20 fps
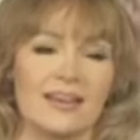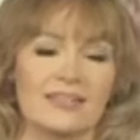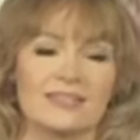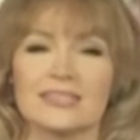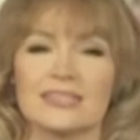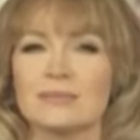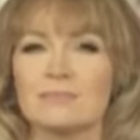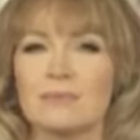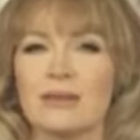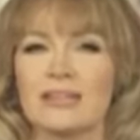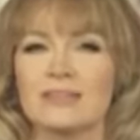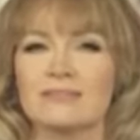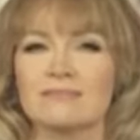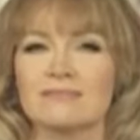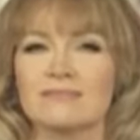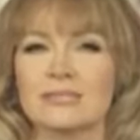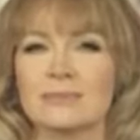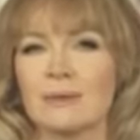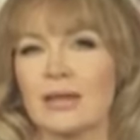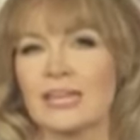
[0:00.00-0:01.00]
There's
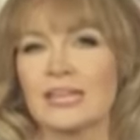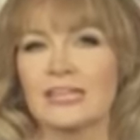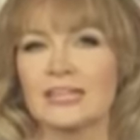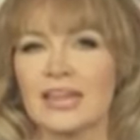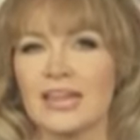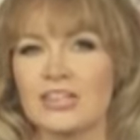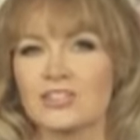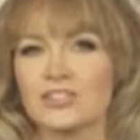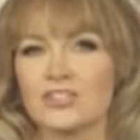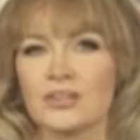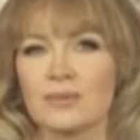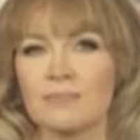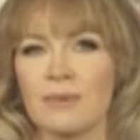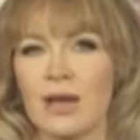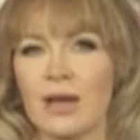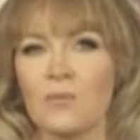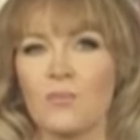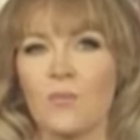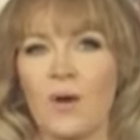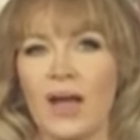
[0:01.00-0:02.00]
been speculation
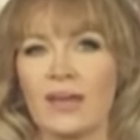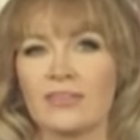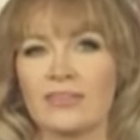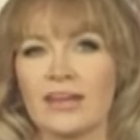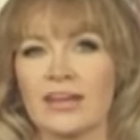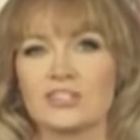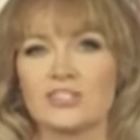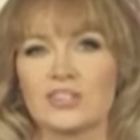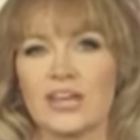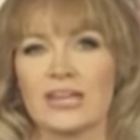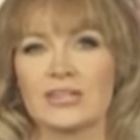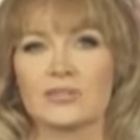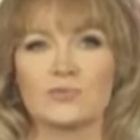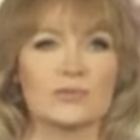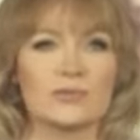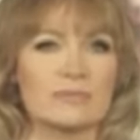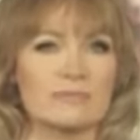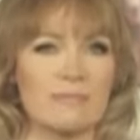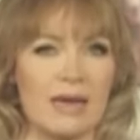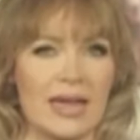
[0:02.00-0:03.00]
about why that change
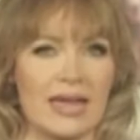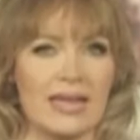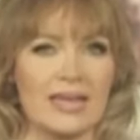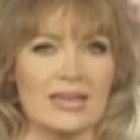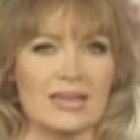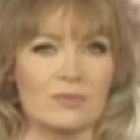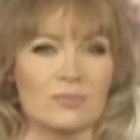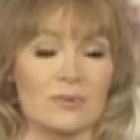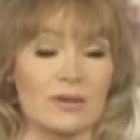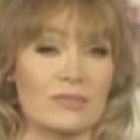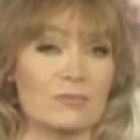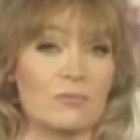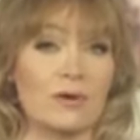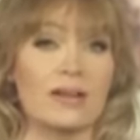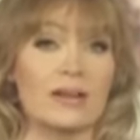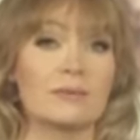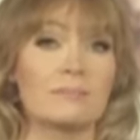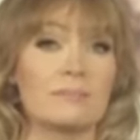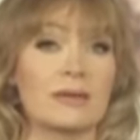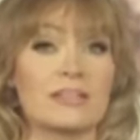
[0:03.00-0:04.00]
was made, with
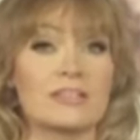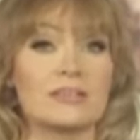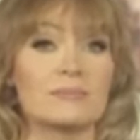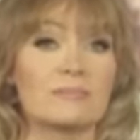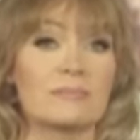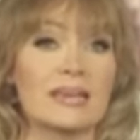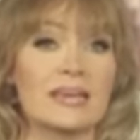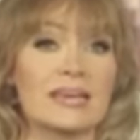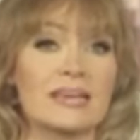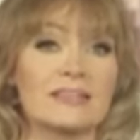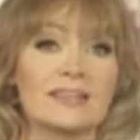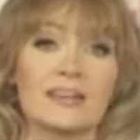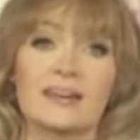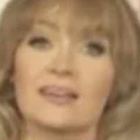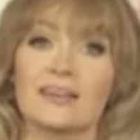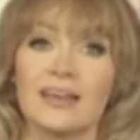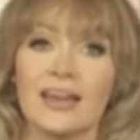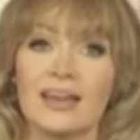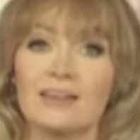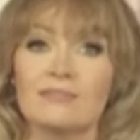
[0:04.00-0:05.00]
one opinion being that
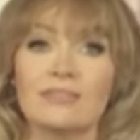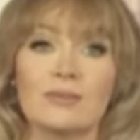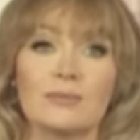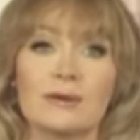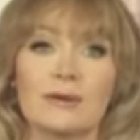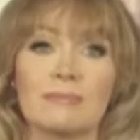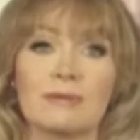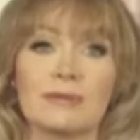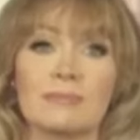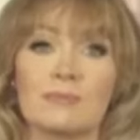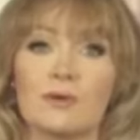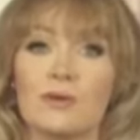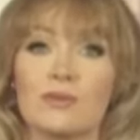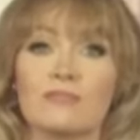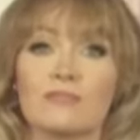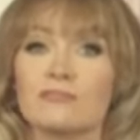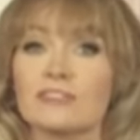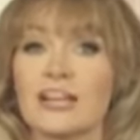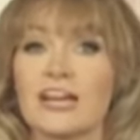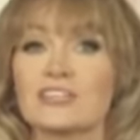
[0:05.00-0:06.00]
it gave the women
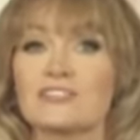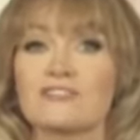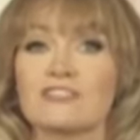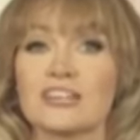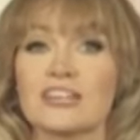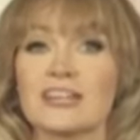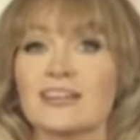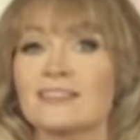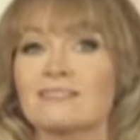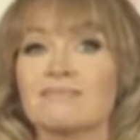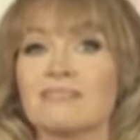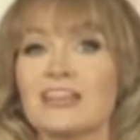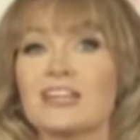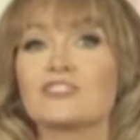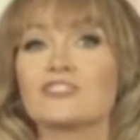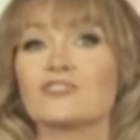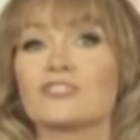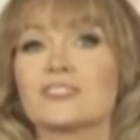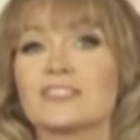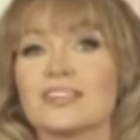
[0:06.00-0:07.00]
more flattering and
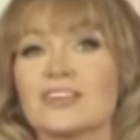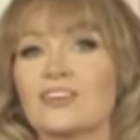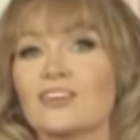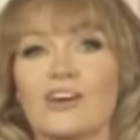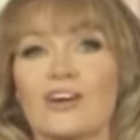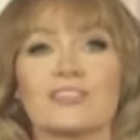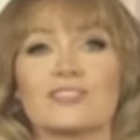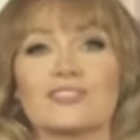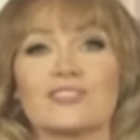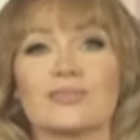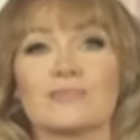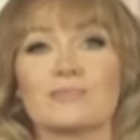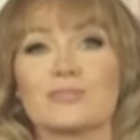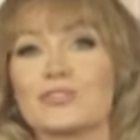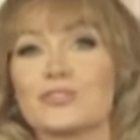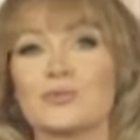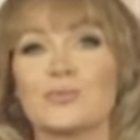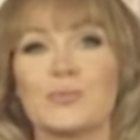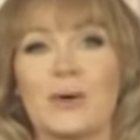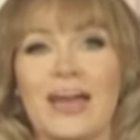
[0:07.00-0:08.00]
interesting
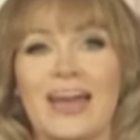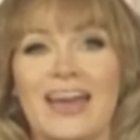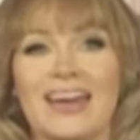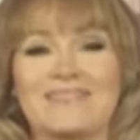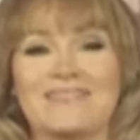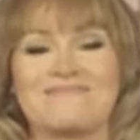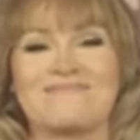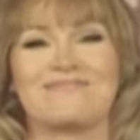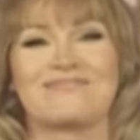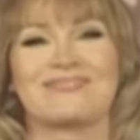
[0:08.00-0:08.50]
costumes to wear.